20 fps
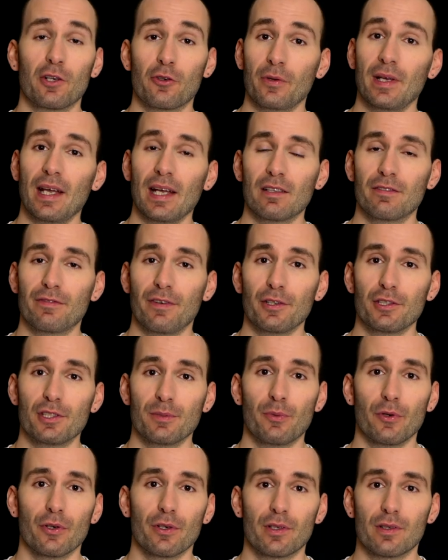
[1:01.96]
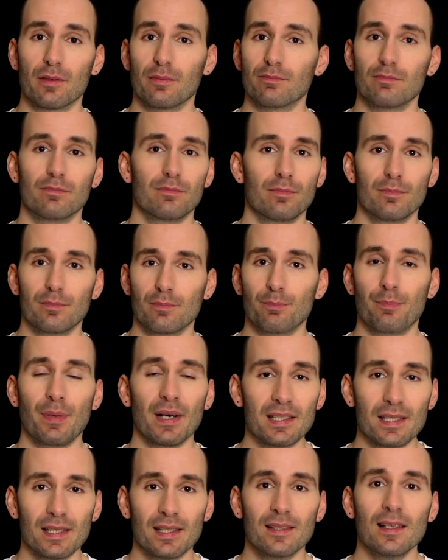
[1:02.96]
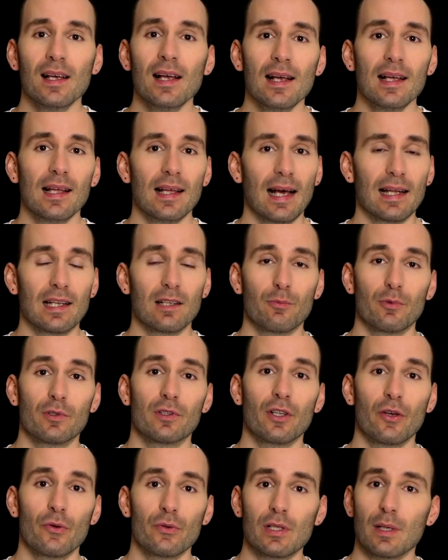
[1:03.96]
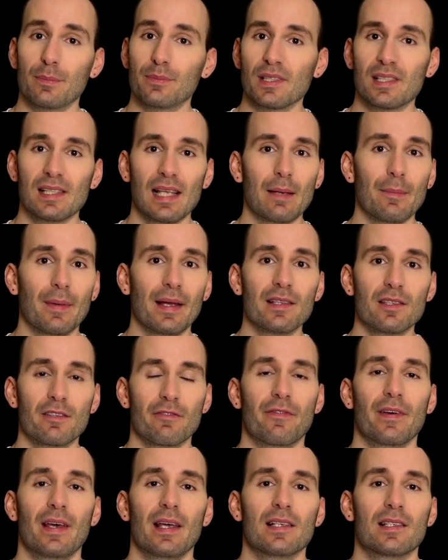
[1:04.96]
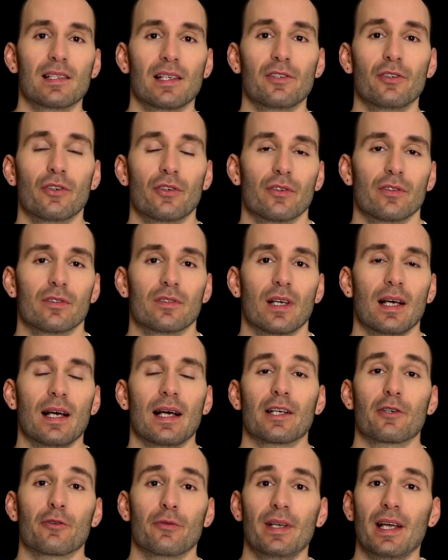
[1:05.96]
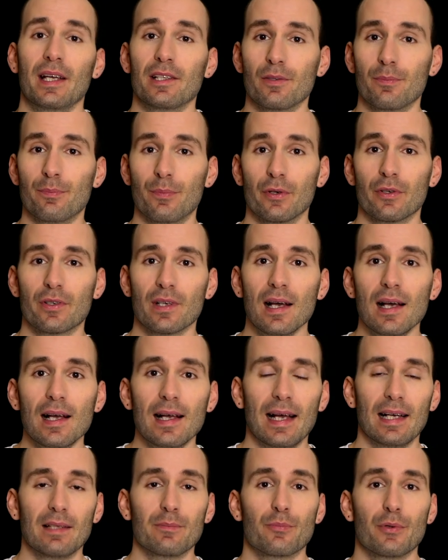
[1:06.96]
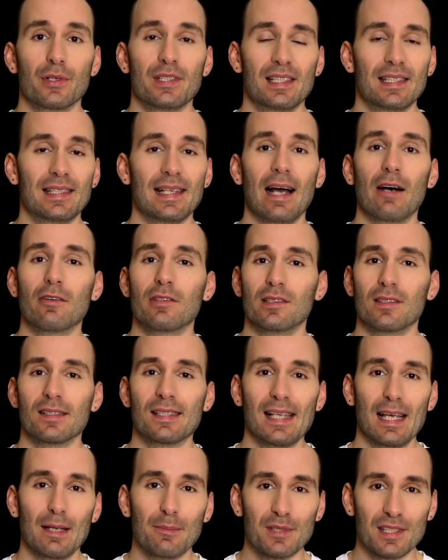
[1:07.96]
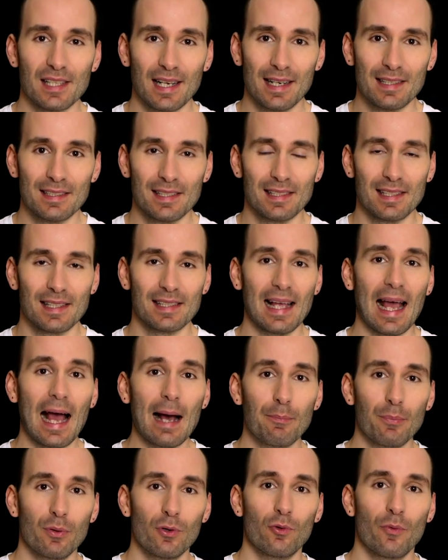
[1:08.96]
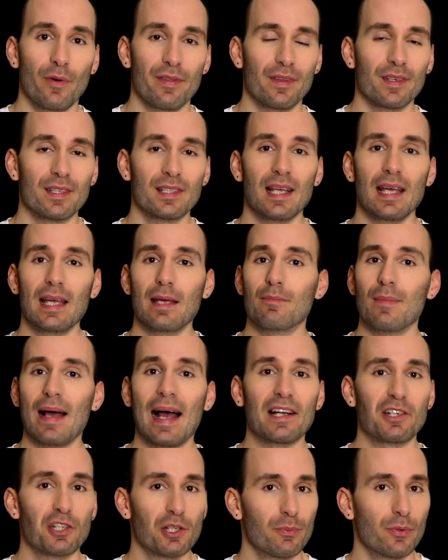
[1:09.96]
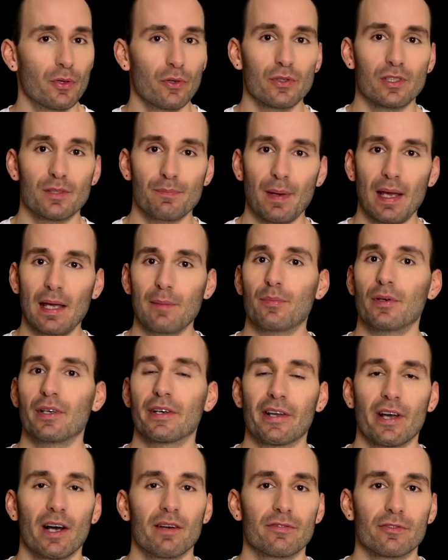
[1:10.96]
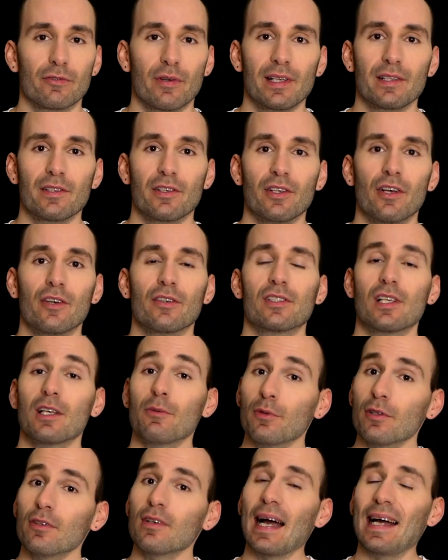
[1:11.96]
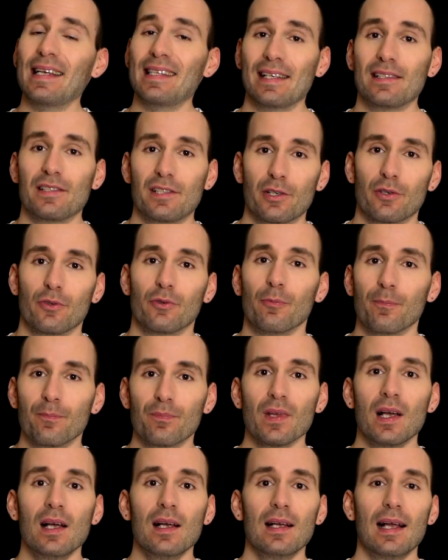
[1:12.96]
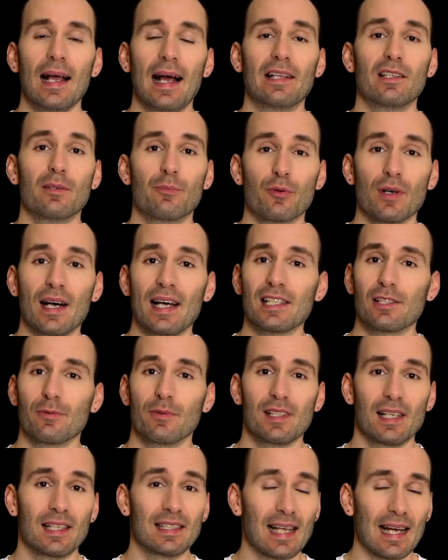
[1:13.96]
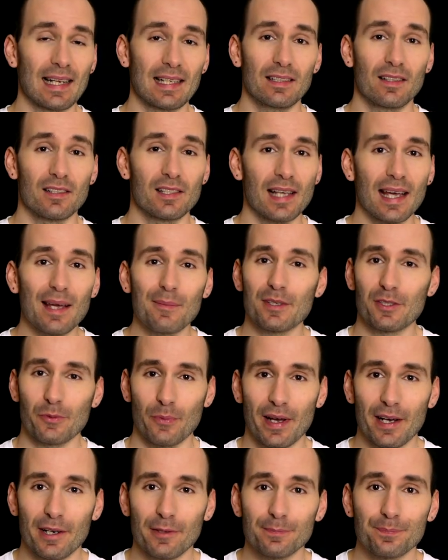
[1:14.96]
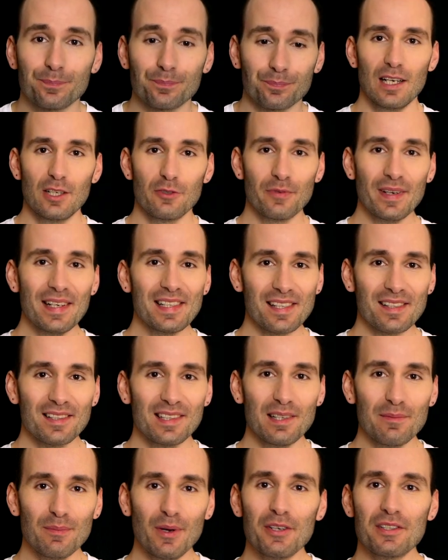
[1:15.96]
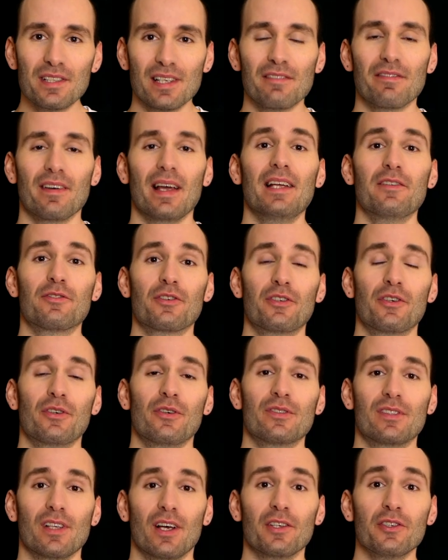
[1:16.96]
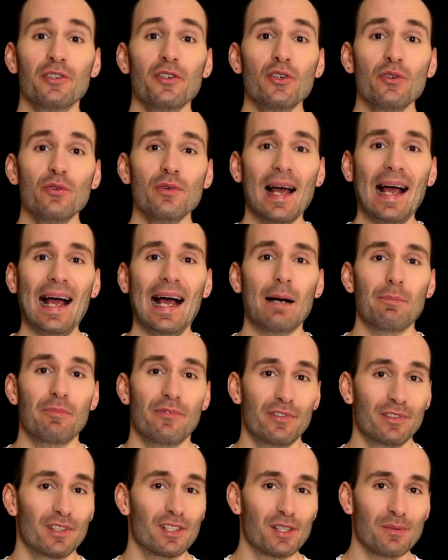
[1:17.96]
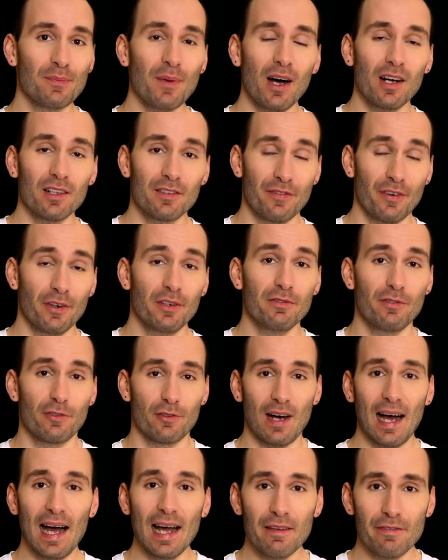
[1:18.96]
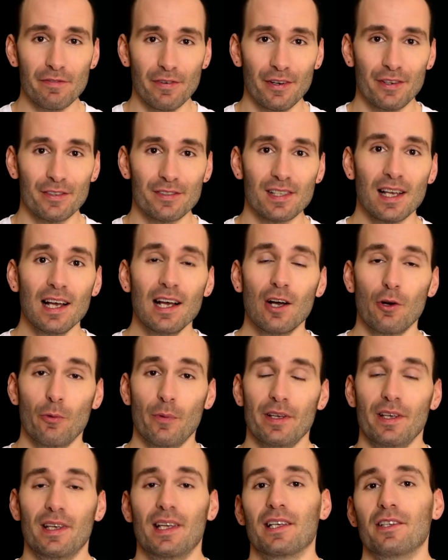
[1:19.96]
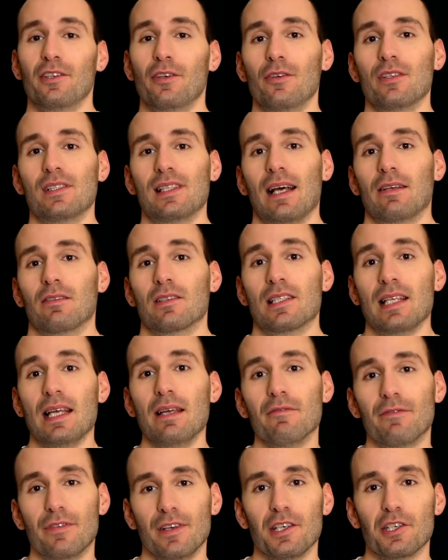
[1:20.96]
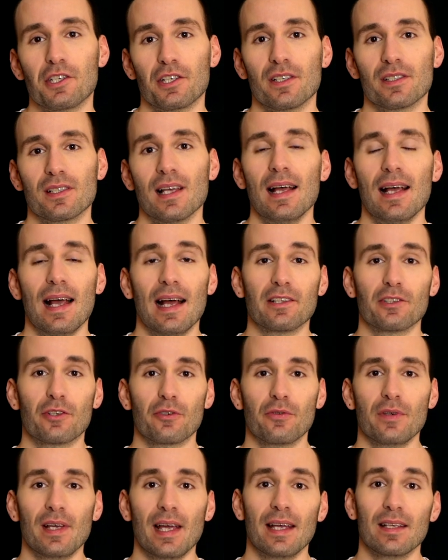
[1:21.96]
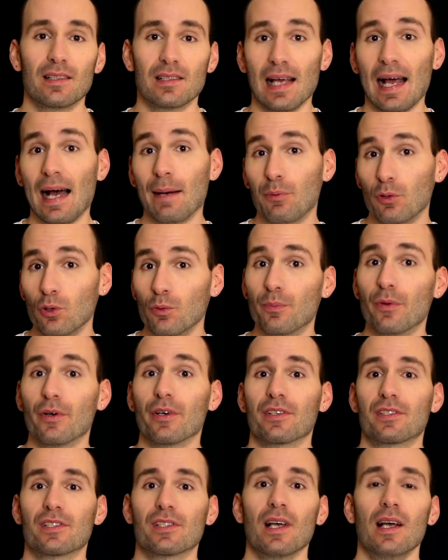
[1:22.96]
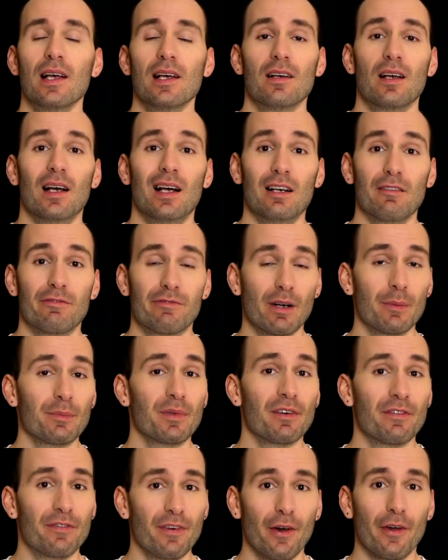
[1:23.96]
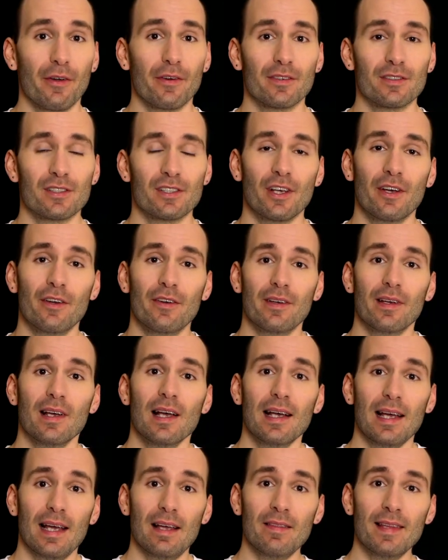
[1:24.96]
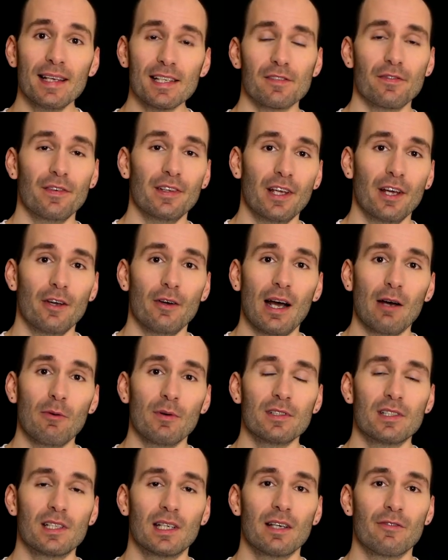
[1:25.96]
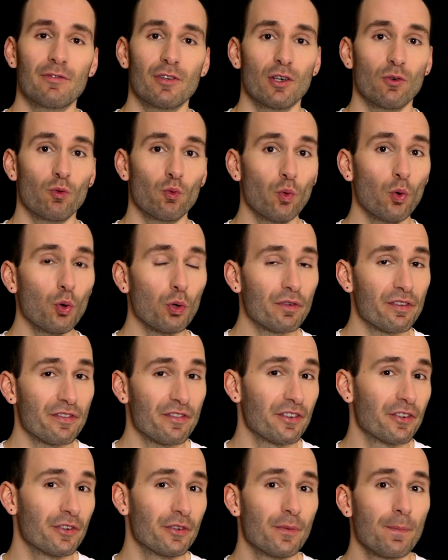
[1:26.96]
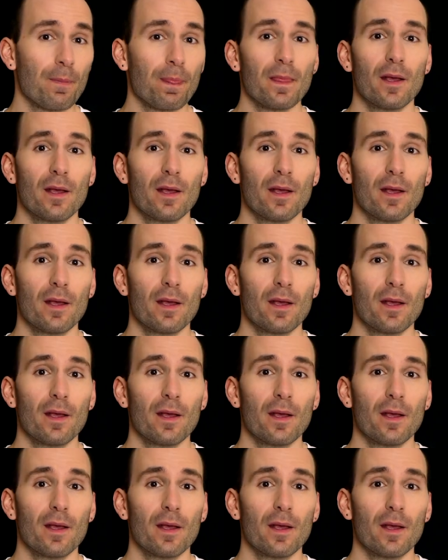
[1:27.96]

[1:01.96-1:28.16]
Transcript: create photo book button and it would load up the same interface and you could uh, create a book and print it out in the same sizes as Apple with the same attributes, paper, cover, and you know, so it would look identical. And the price was exactly the same as well. Recently, Motif introduced a new app for the smartphone, for iPhones, where you can use now the same features and create Apple books uh, from your phone. So in this video, I want to give you a walkthrough